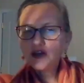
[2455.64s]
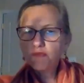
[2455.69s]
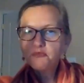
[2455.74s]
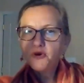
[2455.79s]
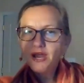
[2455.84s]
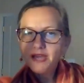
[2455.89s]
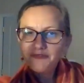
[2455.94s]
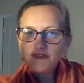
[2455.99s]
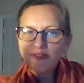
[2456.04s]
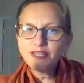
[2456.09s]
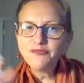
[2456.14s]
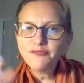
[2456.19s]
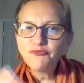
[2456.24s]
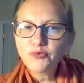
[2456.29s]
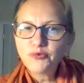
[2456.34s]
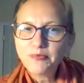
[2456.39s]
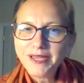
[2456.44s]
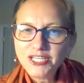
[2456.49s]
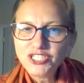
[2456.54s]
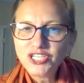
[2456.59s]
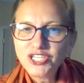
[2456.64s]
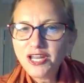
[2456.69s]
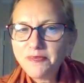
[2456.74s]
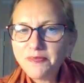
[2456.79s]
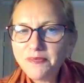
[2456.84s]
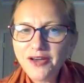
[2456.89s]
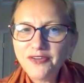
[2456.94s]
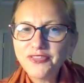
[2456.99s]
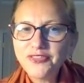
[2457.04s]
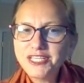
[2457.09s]
kind of private information
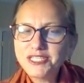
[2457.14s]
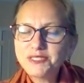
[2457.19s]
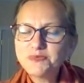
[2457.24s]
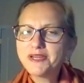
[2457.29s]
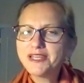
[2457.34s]
about this,